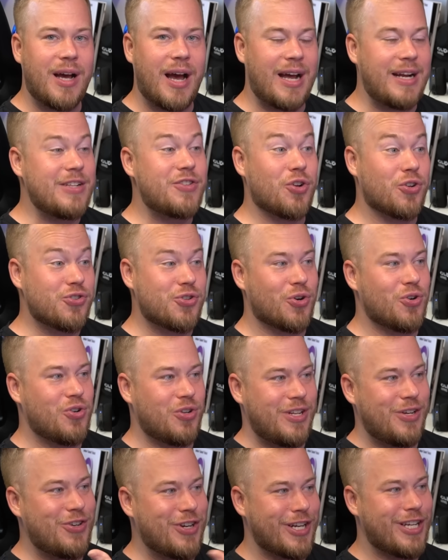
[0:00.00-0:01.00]
And it's also
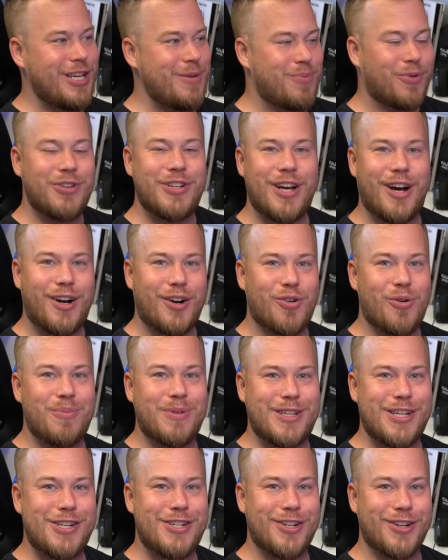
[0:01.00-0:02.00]
good that you can keep on the other
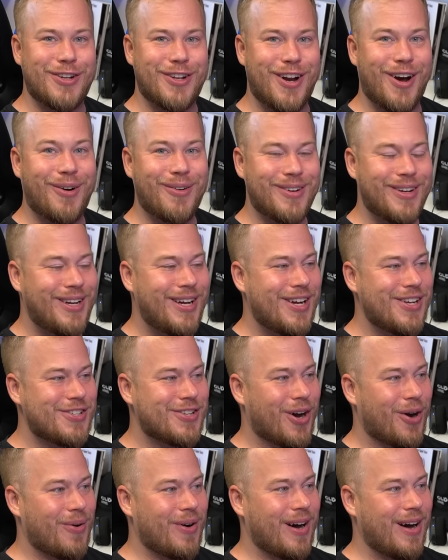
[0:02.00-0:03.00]
competition, you know?
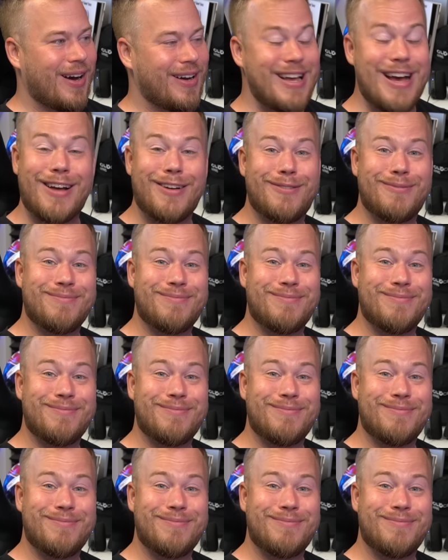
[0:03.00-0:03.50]
So, yeah.